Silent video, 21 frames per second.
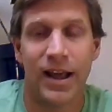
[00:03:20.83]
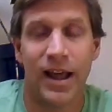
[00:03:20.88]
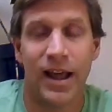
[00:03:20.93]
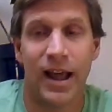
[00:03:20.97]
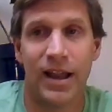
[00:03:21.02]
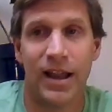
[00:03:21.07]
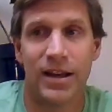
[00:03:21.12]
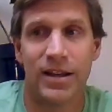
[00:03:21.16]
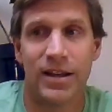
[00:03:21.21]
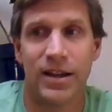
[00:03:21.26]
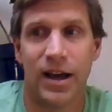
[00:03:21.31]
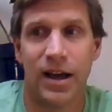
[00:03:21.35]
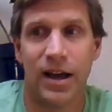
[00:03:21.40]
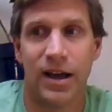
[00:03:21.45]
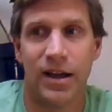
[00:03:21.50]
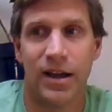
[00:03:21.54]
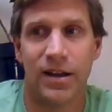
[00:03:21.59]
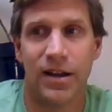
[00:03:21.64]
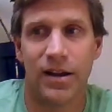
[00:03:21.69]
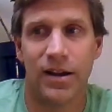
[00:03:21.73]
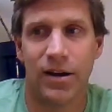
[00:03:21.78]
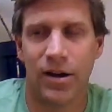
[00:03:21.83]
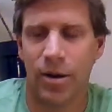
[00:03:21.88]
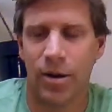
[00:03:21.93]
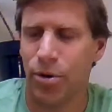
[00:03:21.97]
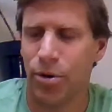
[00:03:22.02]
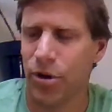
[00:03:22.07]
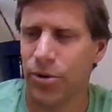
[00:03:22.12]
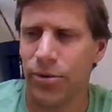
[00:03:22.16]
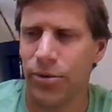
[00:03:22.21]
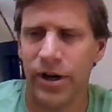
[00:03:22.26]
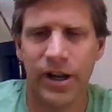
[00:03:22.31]
And uh,
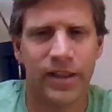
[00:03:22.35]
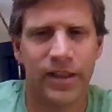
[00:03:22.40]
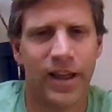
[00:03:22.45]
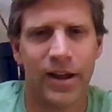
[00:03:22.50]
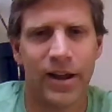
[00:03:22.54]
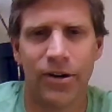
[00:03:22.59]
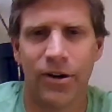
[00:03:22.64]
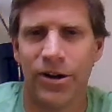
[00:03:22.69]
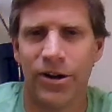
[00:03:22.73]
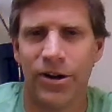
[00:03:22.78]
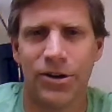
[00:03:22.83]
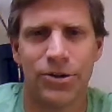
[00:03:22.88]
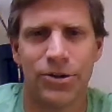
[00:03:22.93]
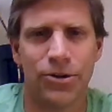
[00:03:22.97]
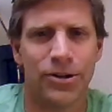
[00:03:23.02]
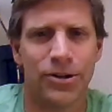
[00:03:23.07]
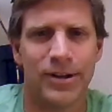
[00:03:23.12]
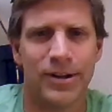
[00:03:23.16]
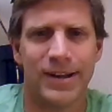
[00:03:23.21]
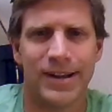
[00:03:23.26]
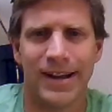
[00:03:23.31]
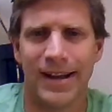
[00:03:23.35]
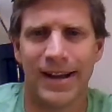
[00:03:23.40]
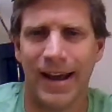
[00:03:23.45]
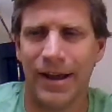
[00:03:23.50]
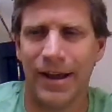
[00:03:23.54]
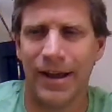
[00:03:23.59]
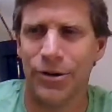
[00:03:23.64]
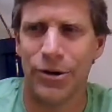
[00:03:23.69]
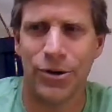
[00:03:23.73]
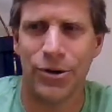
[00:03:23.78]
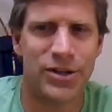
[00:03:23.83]
upon reading that article, I
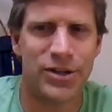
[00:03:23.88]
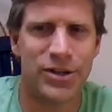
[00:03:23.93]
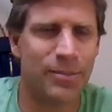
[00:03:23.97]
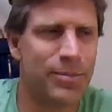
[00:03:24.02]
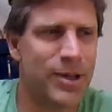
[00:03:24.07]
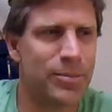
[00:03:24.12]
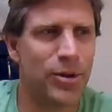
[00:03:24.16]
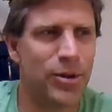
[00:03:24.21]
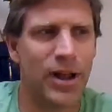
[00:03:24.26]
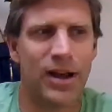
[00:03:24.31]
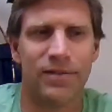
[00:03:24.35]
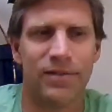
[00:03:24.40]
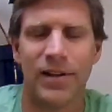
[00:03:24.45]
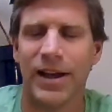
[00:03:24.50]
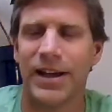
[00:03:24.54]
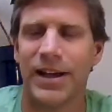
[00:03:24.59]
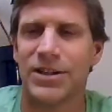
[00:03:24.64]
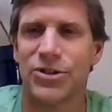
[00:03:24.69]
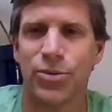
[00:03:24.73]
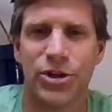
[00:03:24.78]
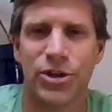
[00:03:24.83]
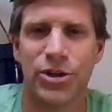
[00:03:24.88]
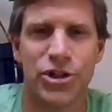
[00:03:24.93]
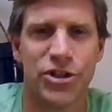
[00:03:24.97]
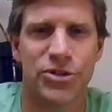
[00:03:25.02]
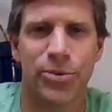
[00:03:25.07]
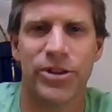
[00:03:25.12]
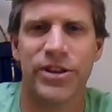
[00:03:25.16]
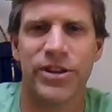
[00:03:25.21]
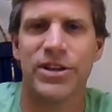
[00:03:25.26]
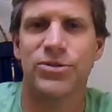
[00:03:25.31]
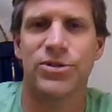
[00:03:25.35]
don't know, some people have light switches.
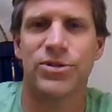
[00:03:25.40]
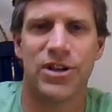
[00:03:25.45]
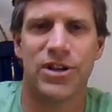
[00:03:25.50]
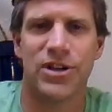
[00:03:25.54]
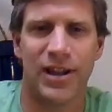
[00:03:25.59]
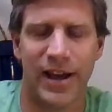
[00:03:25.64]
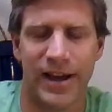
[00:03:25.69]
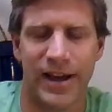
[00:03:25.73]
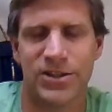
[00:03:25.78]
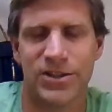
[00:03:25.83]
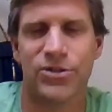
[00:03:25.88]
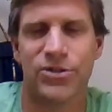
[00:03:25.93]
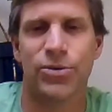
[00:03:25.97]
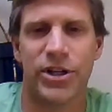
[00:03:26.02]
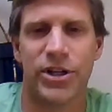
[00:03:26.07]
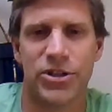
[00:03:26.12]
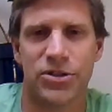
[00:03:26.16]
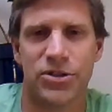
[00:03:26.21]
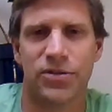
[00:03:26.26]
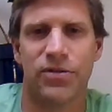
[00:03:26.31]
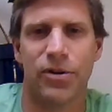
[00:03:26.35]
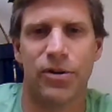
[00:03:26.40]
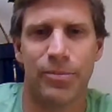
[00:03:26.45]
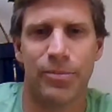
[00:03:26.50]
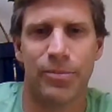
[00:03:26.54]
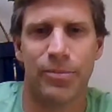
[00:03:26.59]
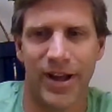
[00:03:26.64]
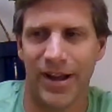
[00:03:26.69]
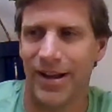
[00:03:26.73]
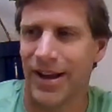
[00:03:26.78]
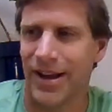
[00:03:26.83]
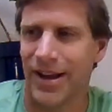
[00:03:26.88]
but this was a light switch for
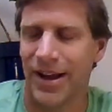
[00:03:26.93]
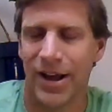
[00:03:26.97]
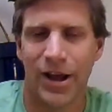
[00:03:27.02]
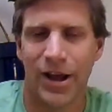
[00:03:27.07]
me.